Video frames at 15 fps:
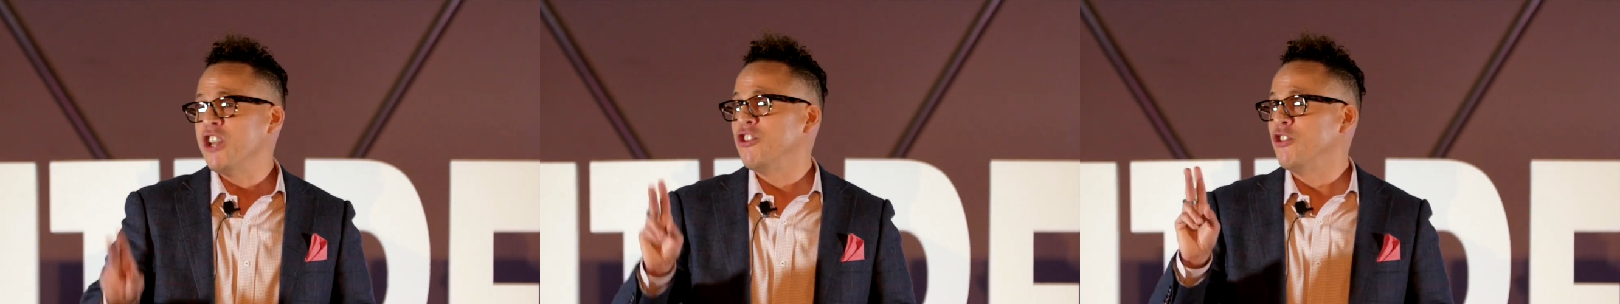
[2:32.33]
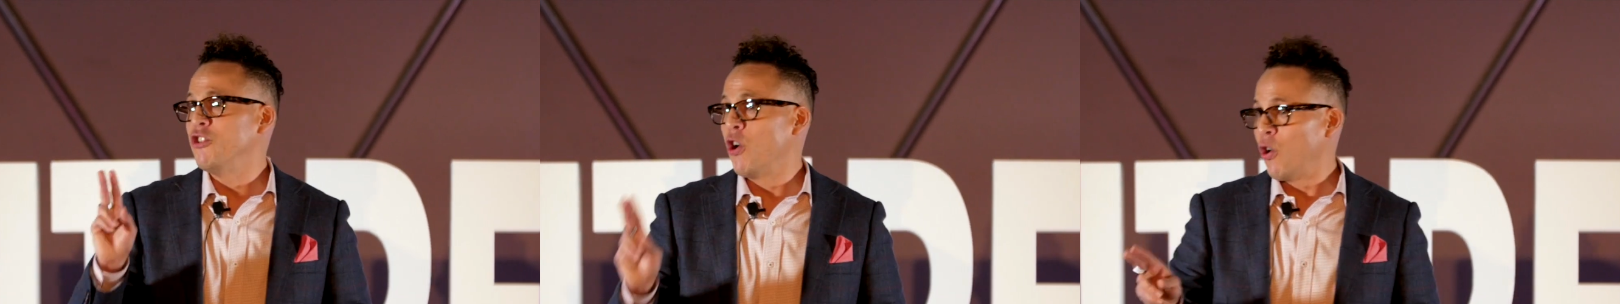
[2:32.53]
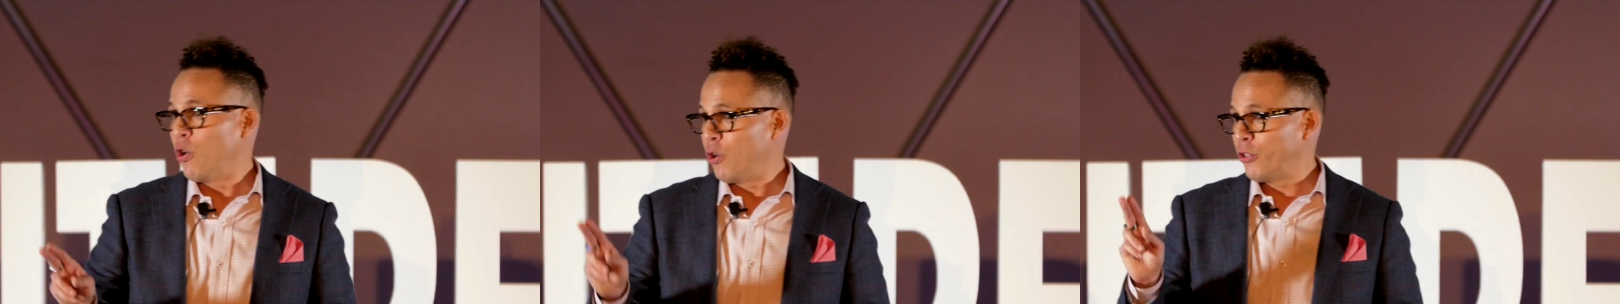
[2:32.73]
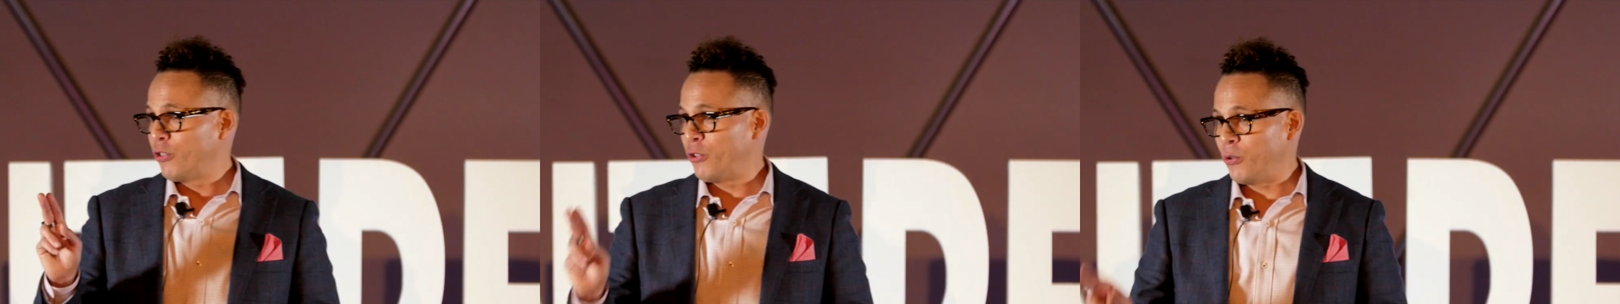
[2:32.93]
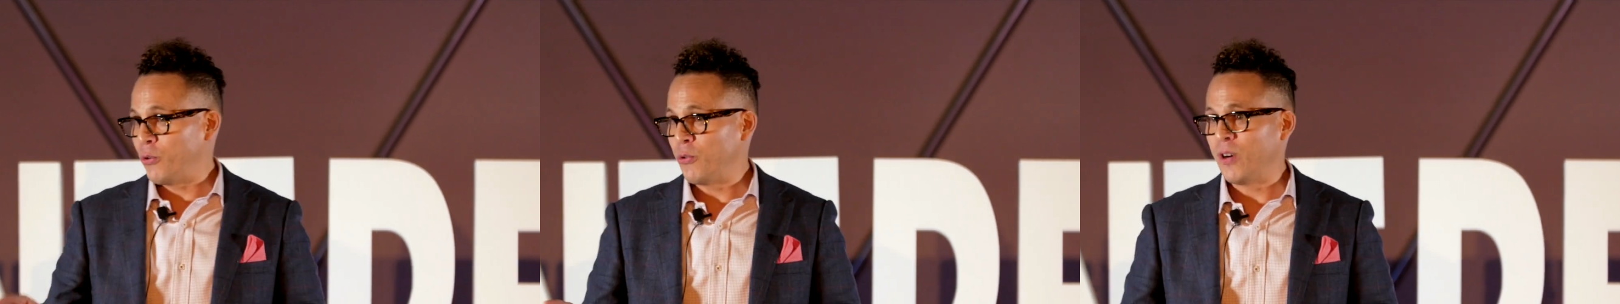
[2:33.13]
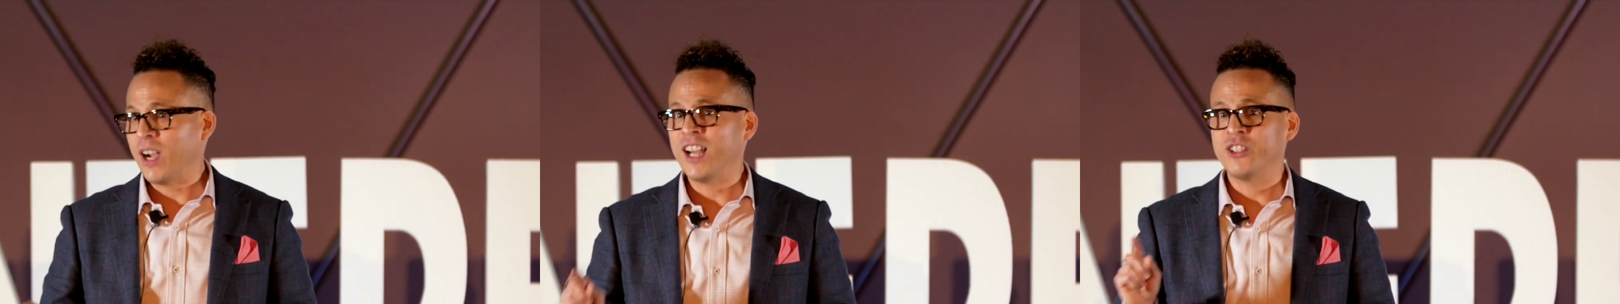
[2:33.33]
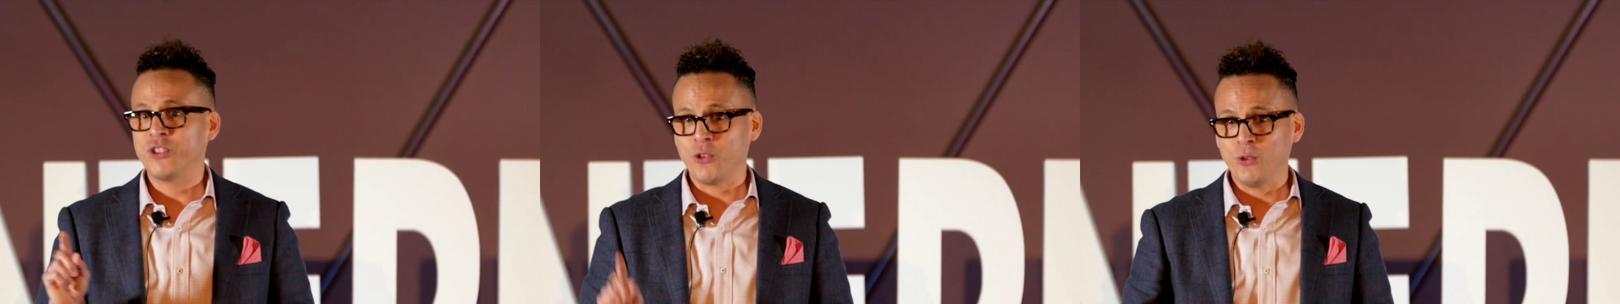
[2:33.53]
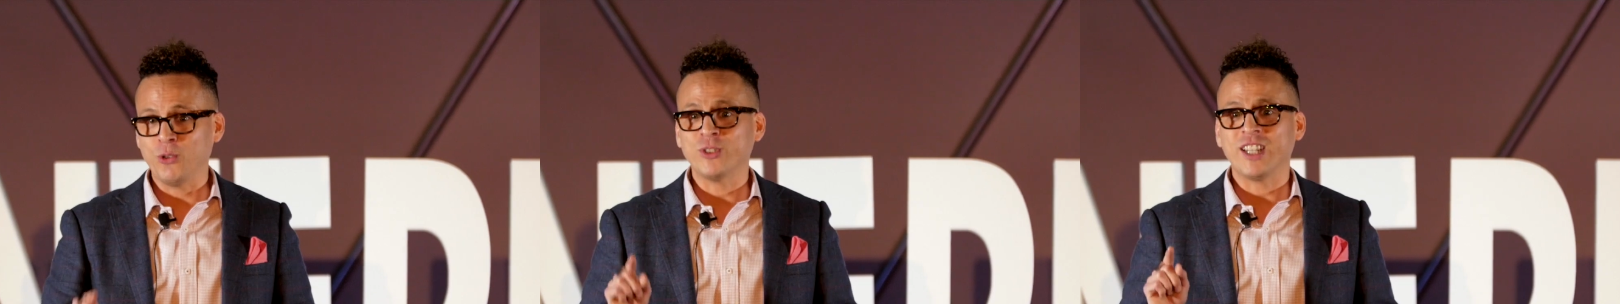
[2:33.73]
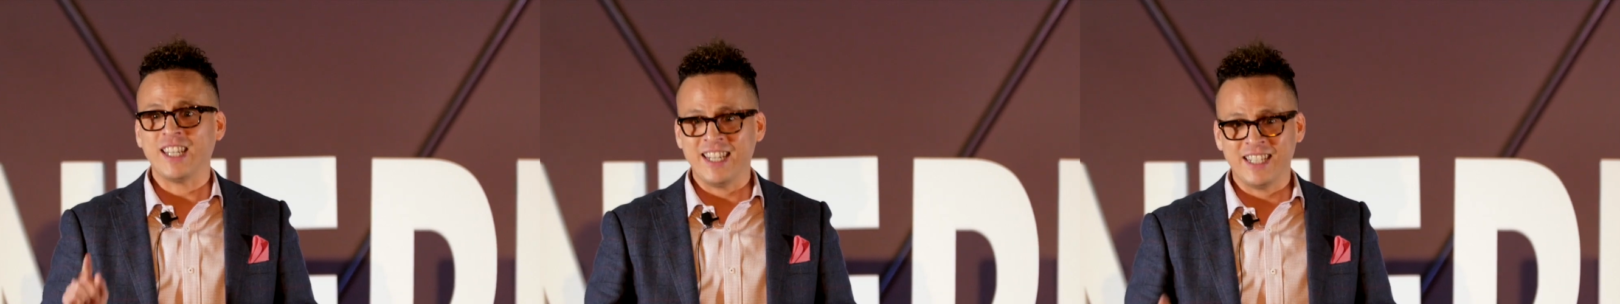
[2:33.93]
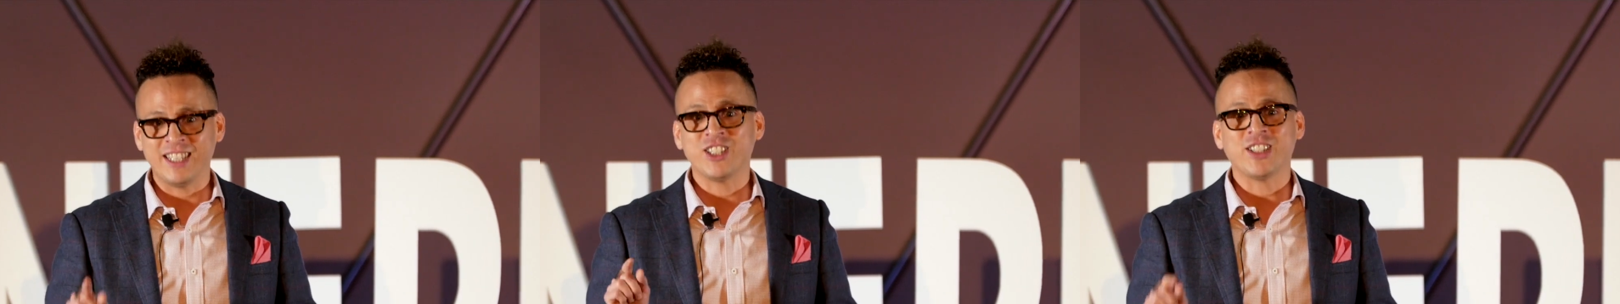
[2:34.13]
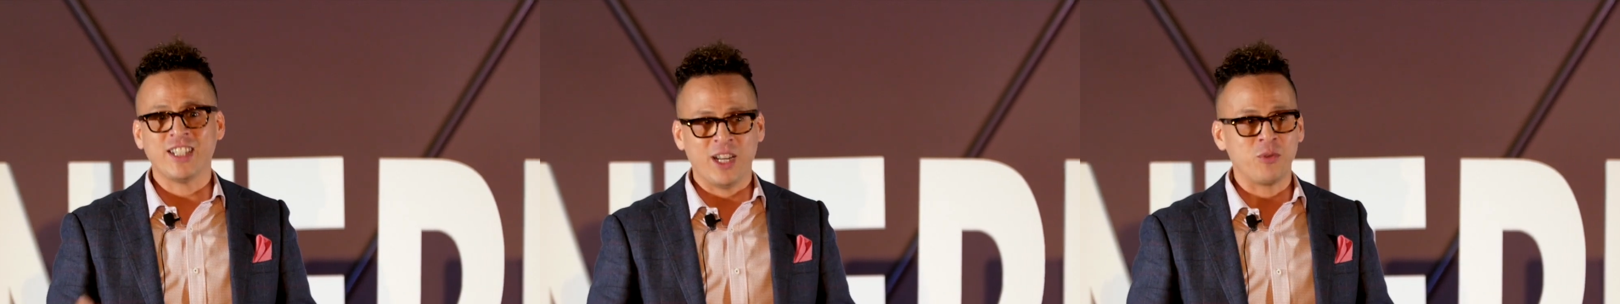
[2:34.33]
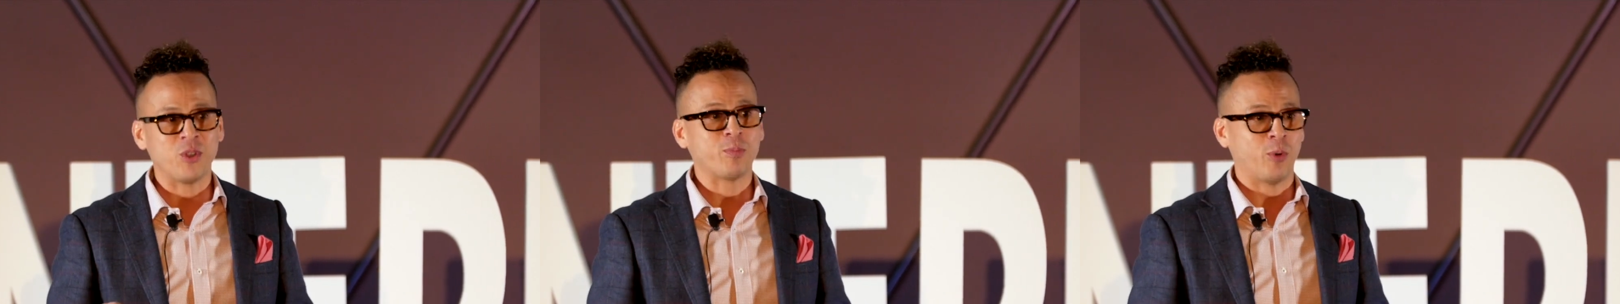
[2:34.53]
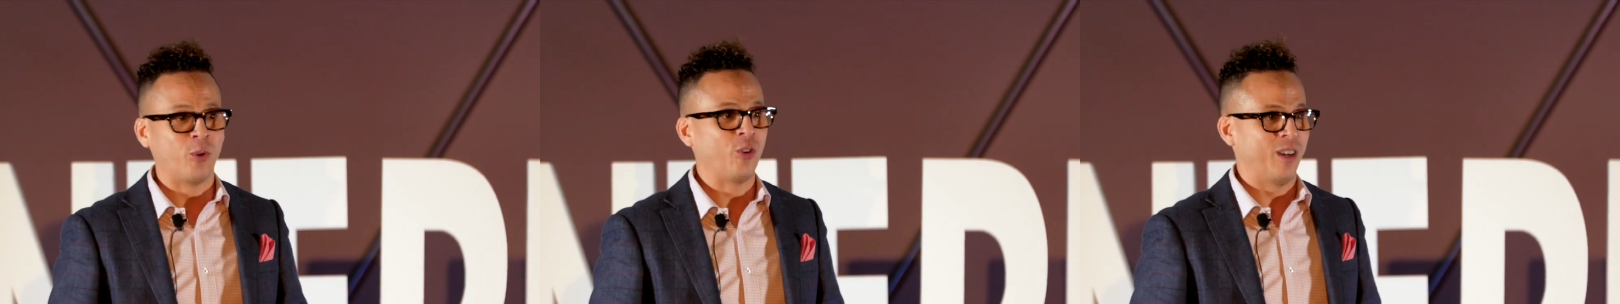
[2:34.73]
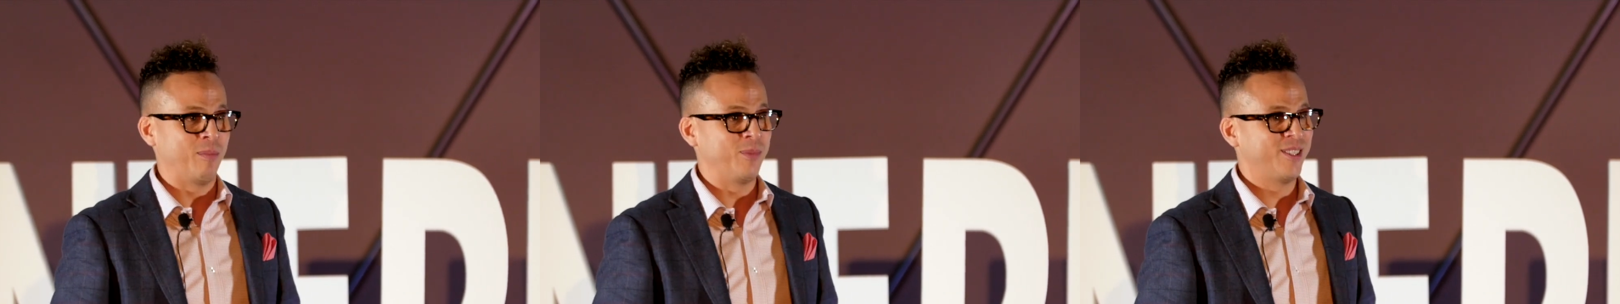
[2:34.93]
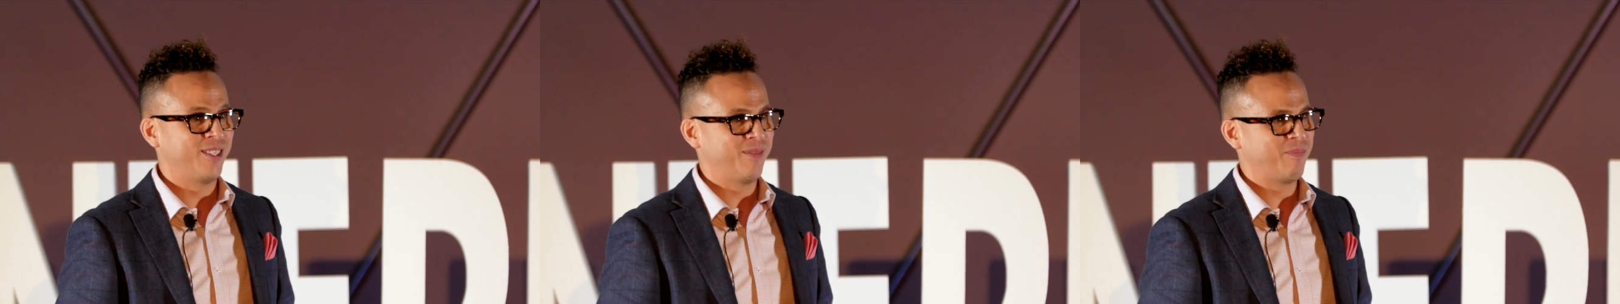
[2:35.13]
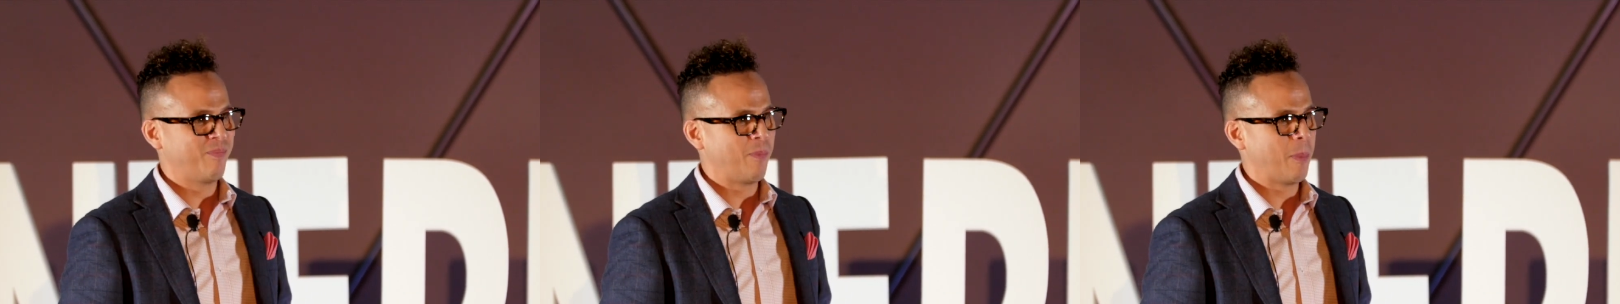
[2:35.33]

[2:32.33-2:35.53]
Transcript: nor do adult English language programs.